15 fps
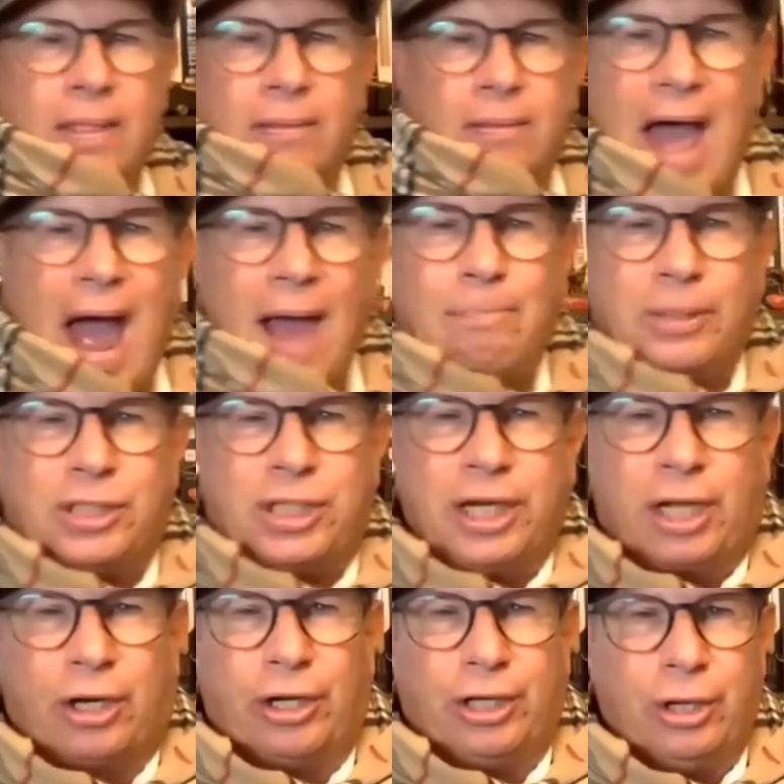That
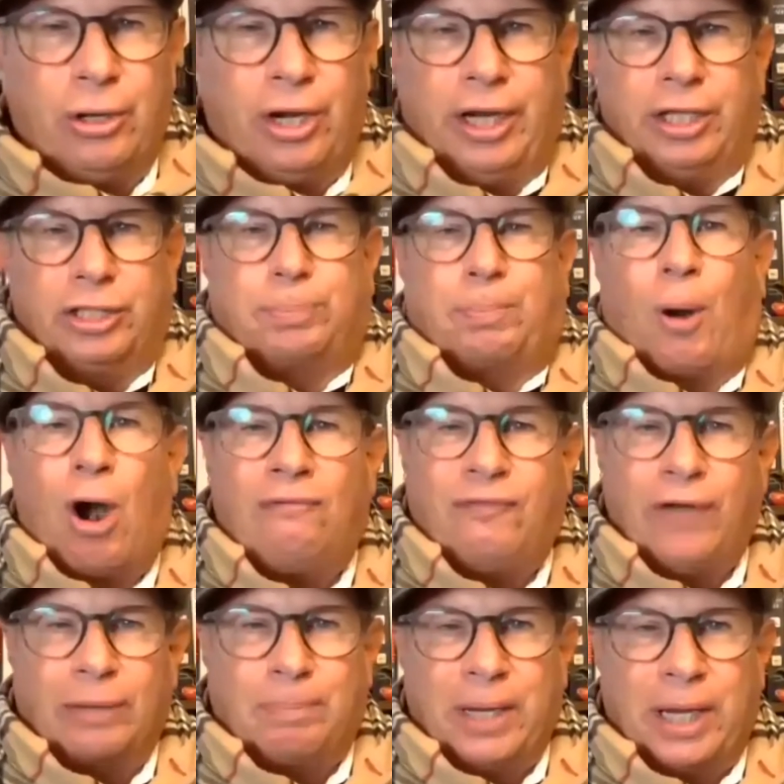particular unit is
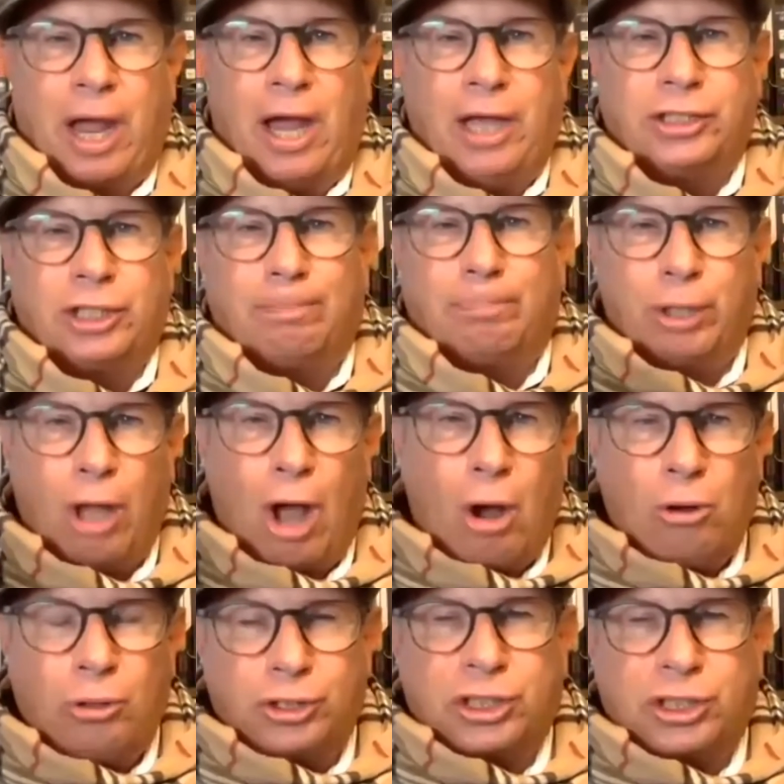perfect because it
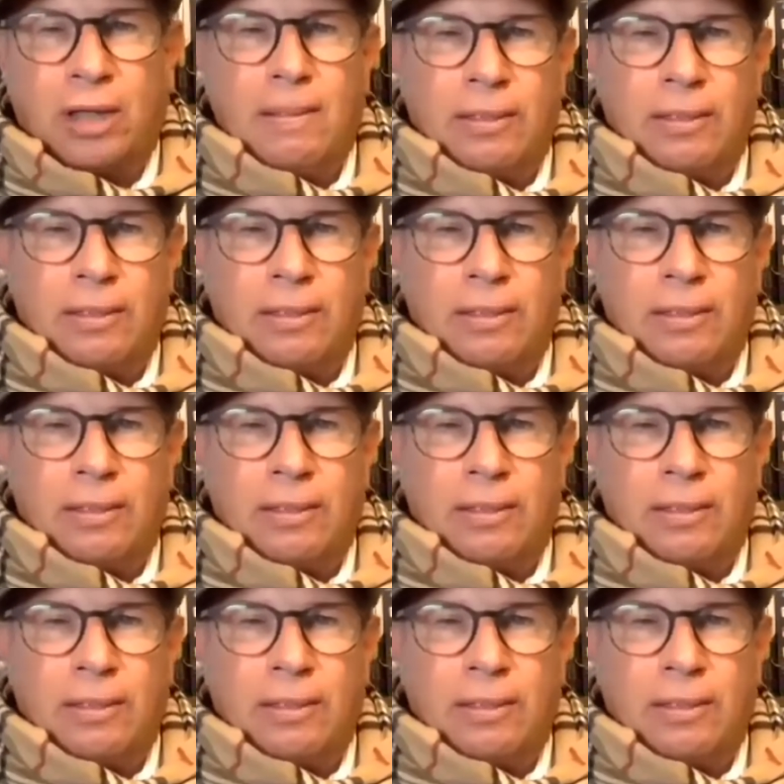blows